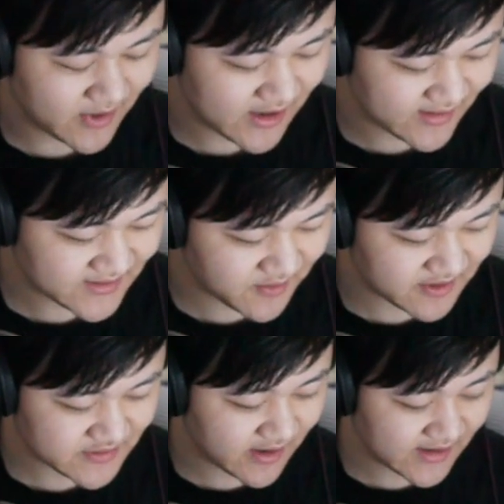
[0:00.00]
yeah, that's me.
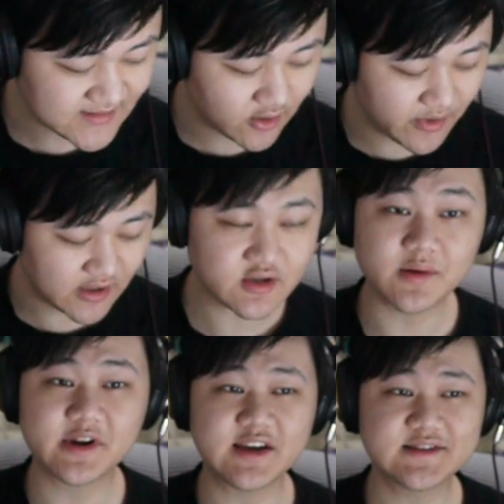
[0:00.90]
This one I guess hope you all
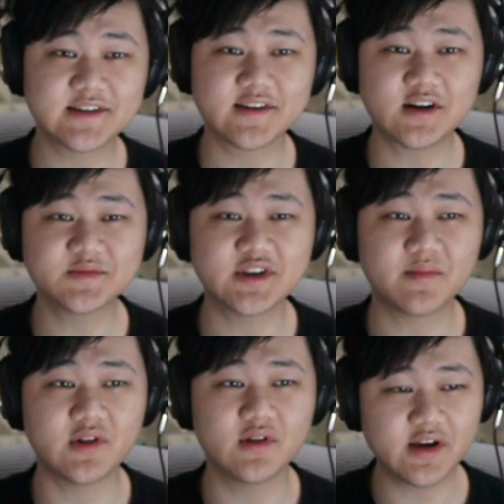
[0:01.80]
enjoyed. Guys, think in the comments down
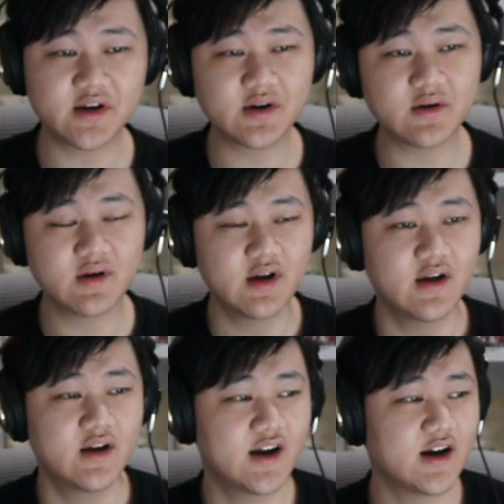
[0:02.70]
below.
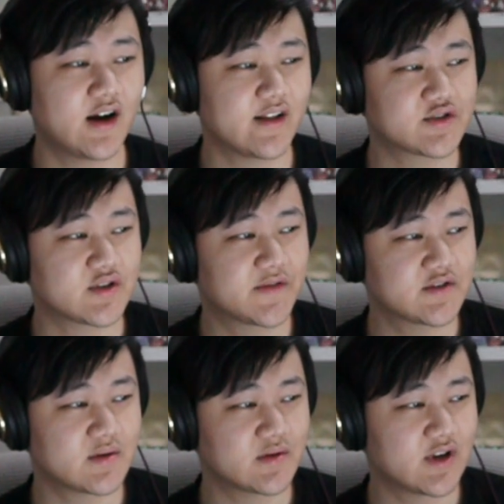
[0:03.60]
Uh, like, show this video,
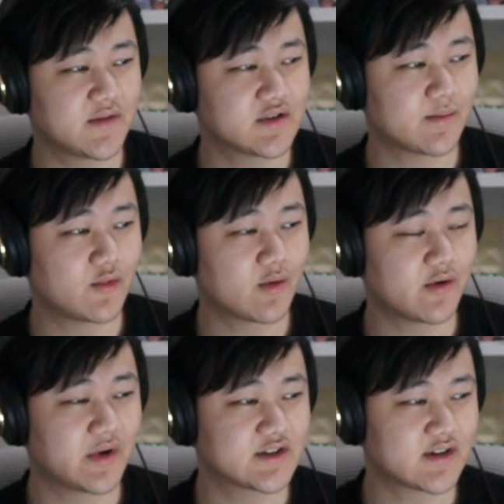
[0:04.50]
subscribe to our channel for some more Pokemon
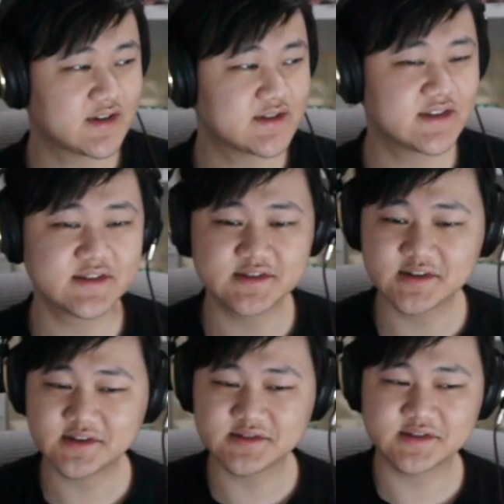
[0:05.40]
Masters content,
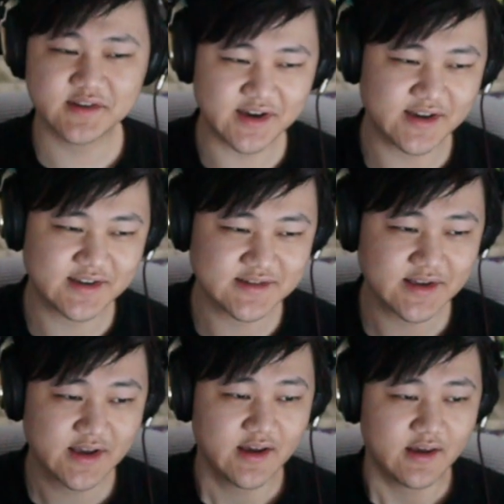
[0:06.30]
and I'll see you guys
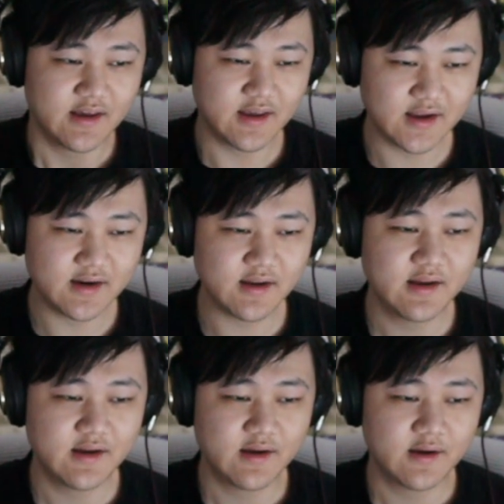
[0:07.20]
in
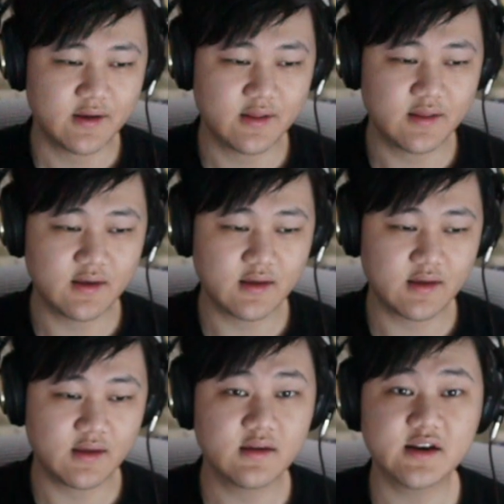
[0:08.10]

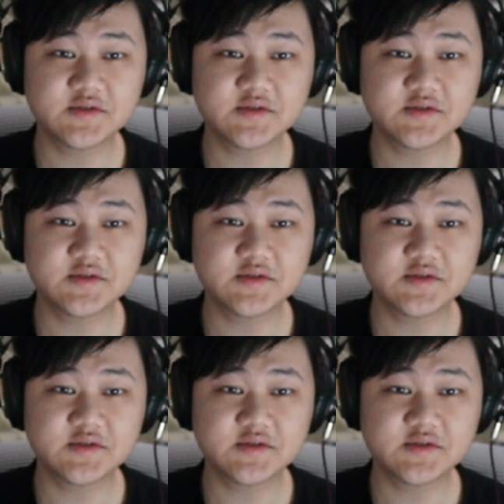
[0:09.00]
the next